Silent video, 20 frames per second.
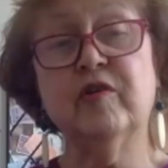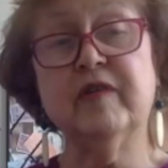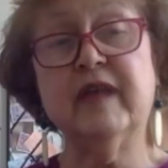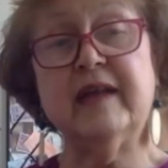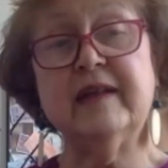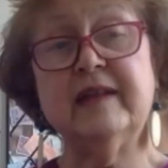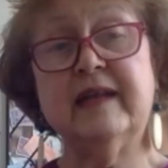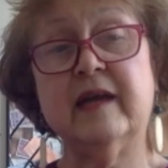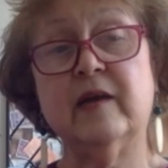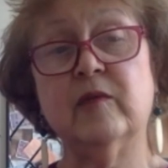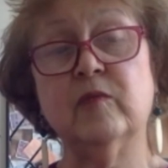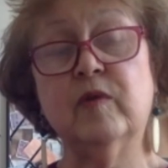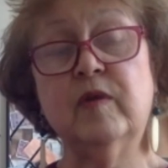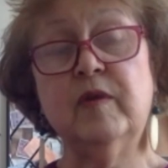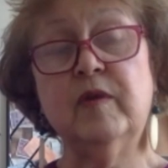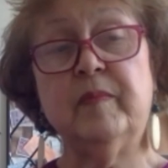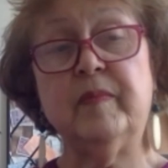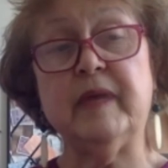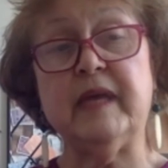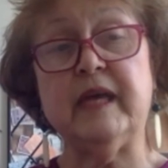that there
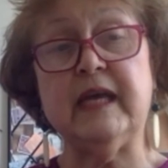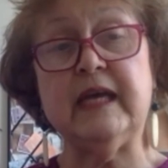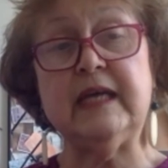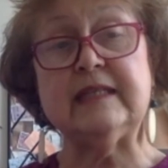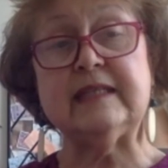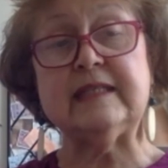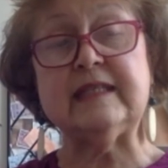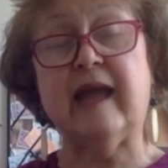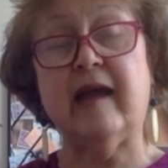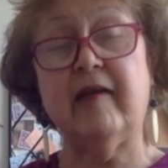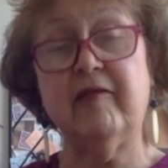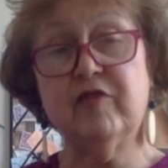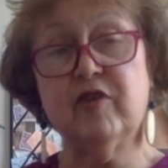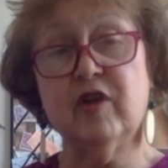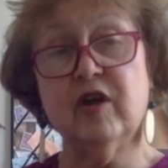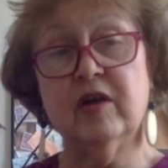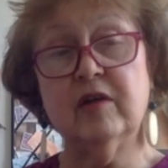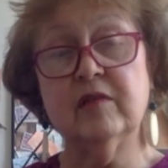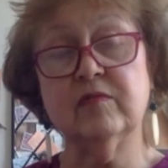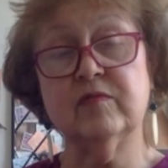will be
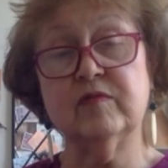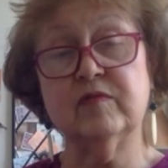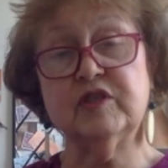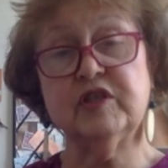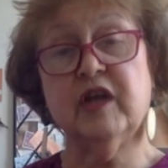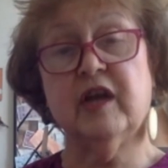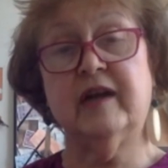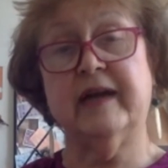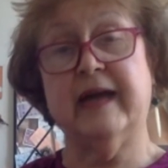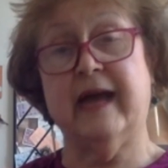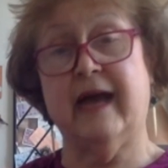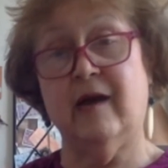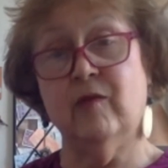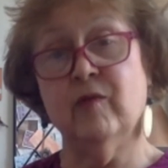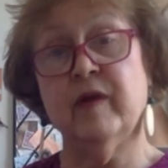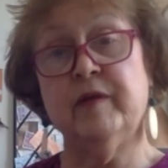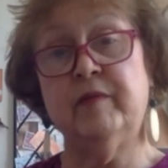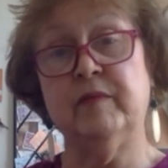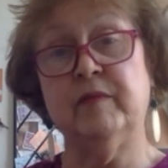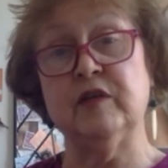several which are
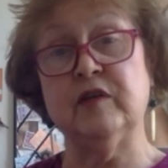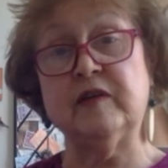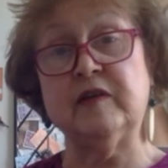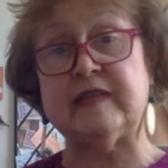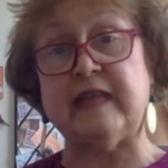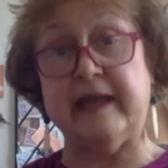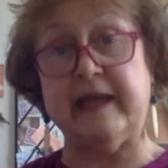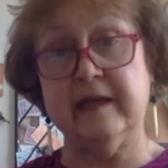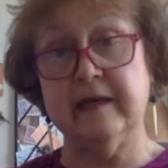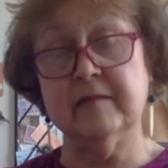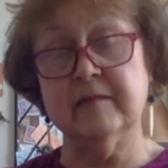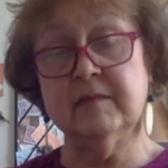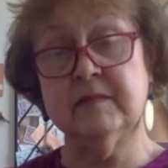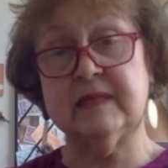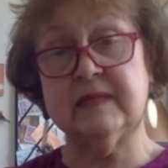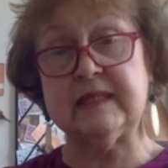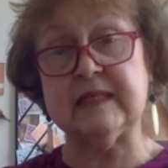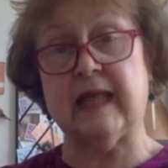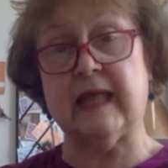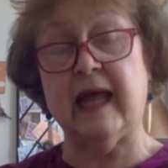now in
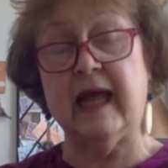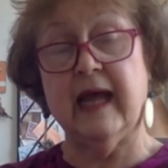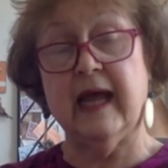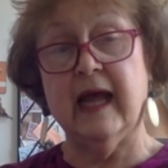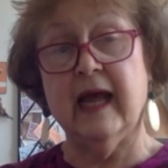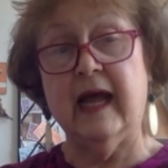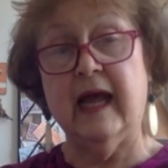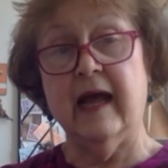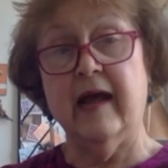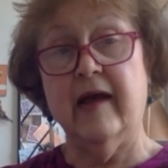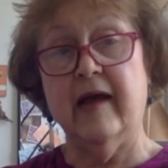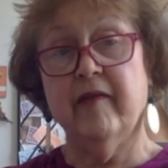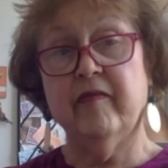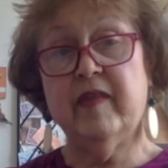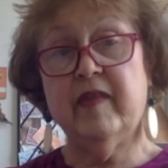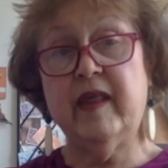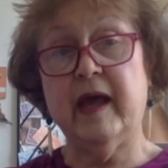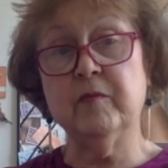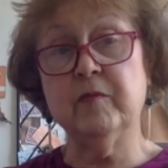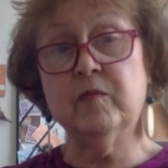museums
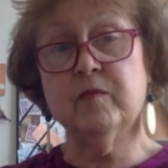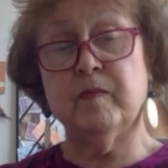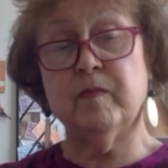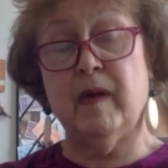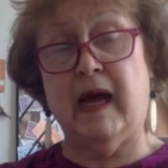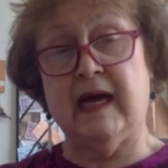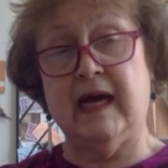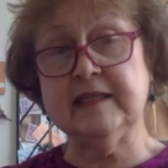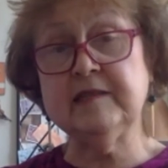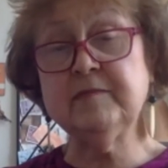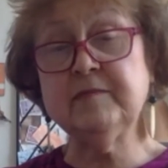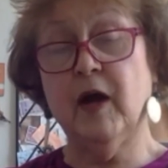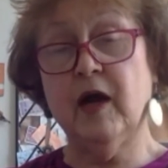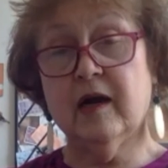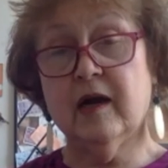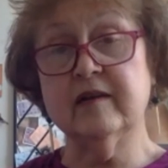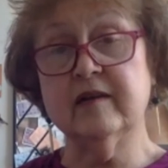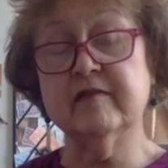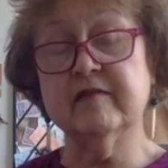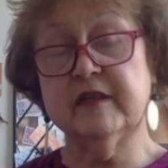that, as
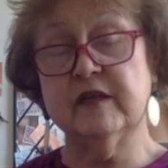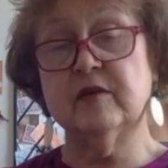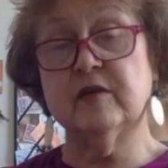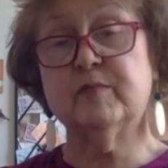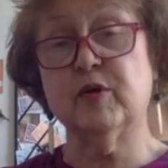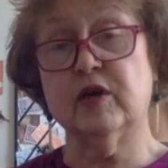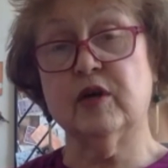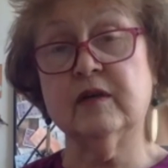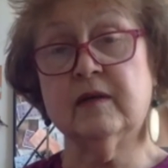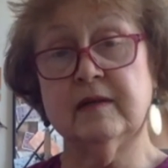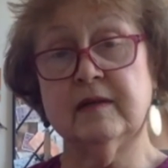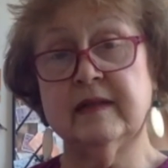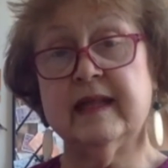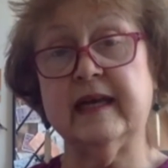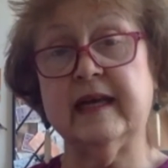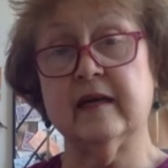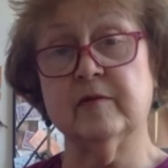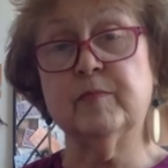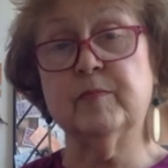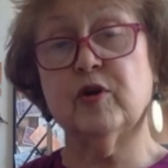part of
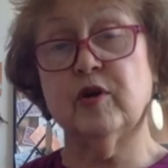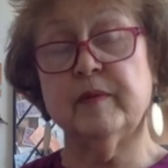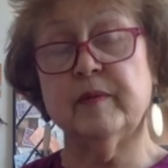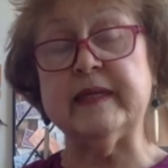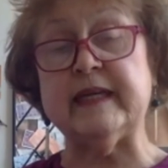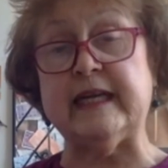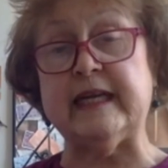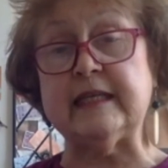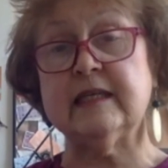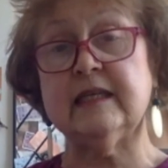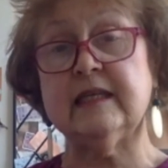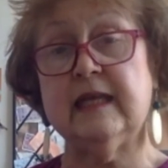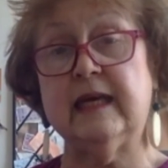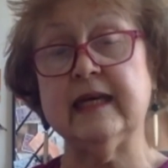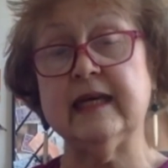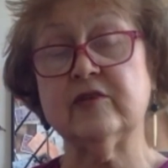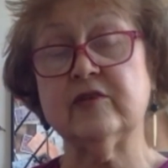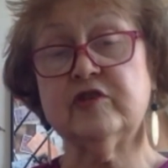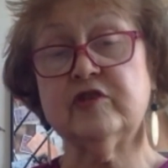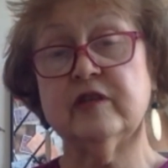their permanent
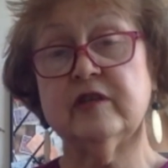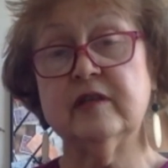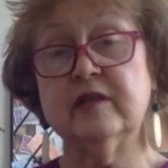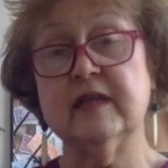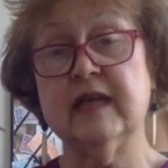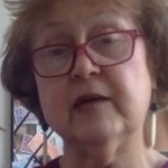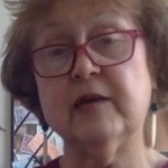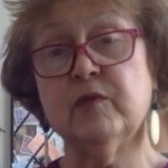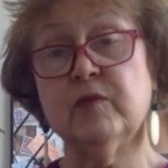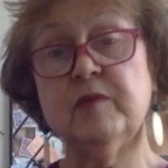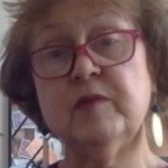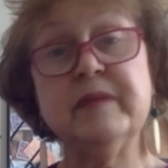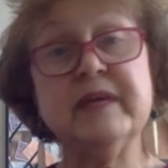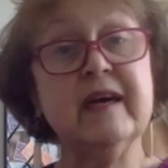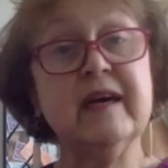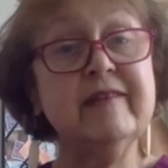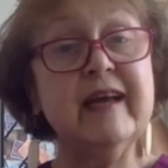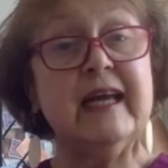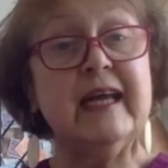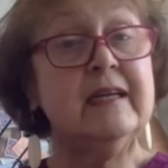collection, that will be
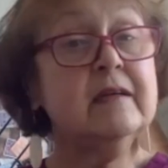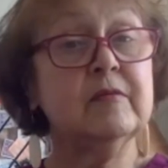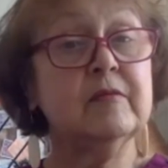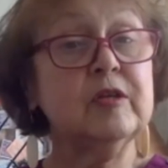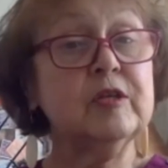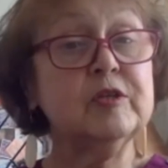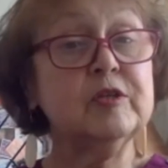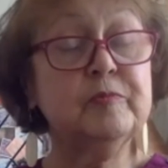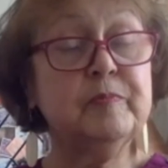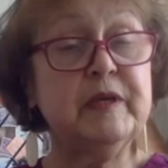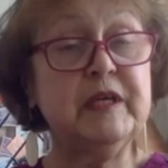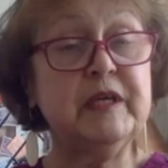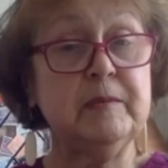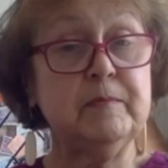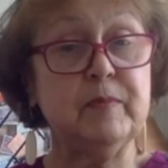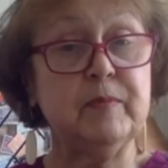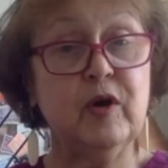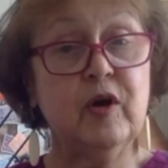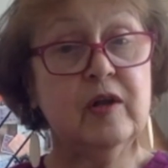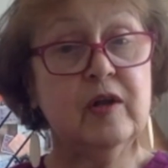available to
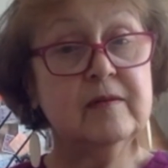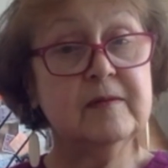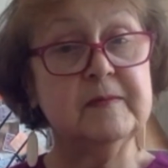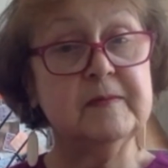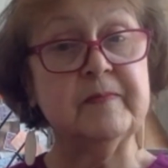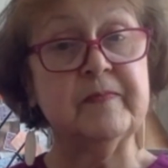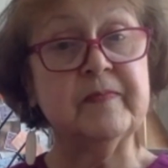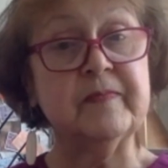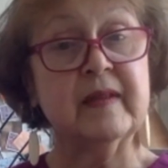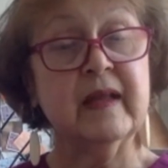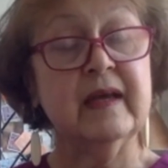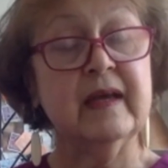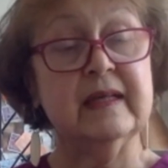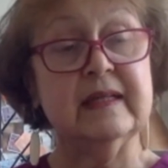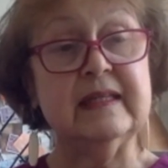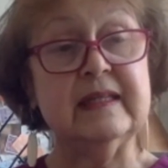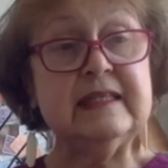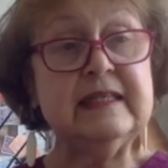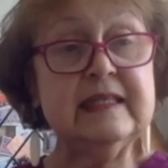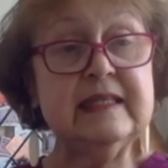people.
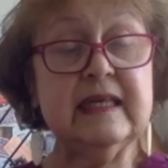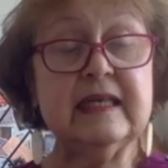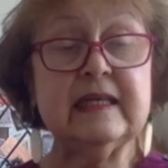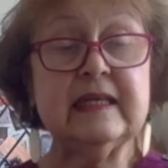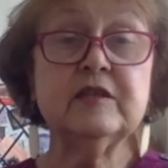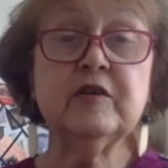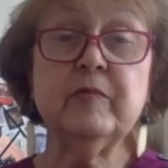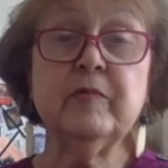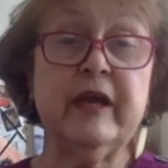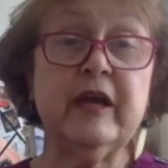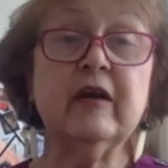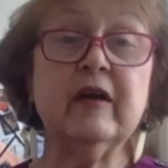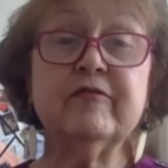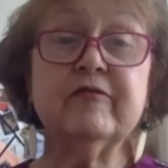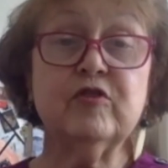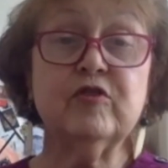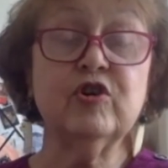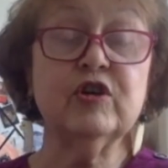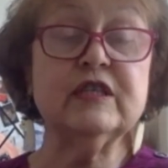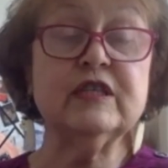This is assuming,
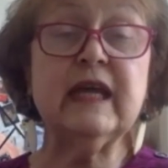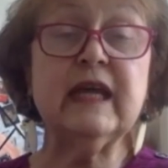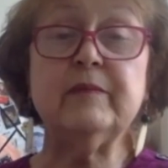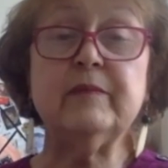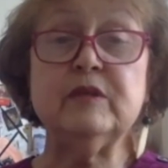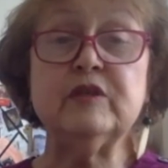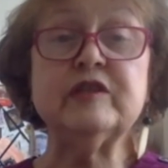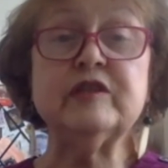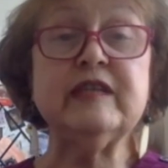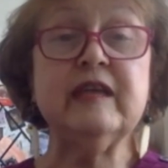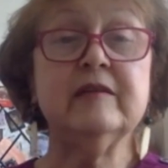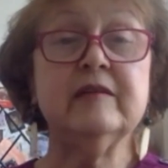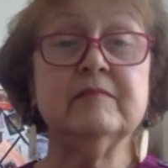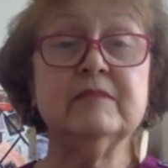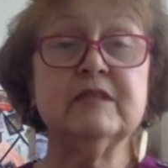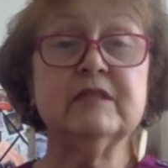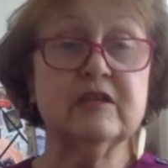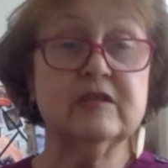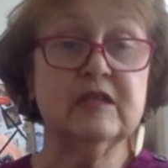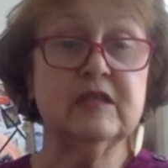of course, that
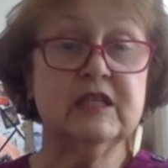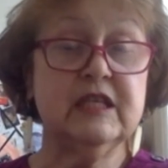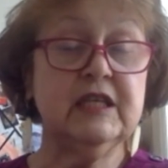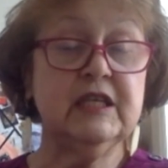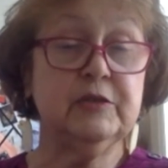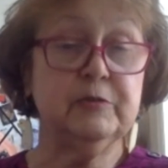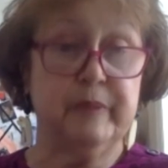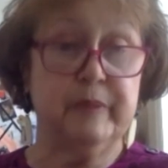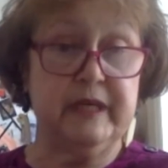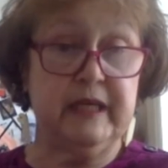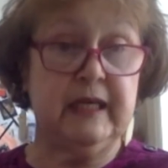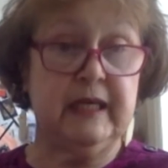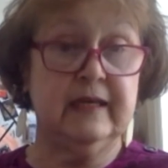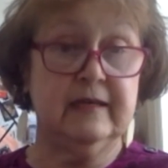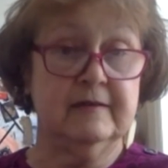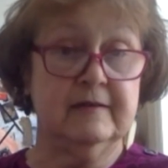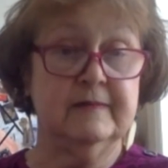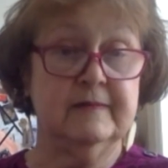museums continue being,